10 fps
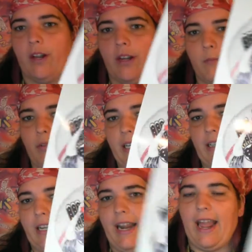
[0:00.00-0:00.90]

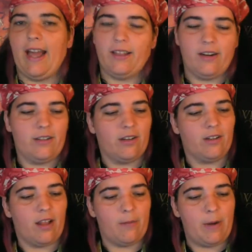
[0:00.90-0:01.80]
completely. Yeah, there are
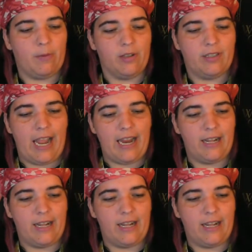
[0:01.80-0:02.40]
a lot of people that say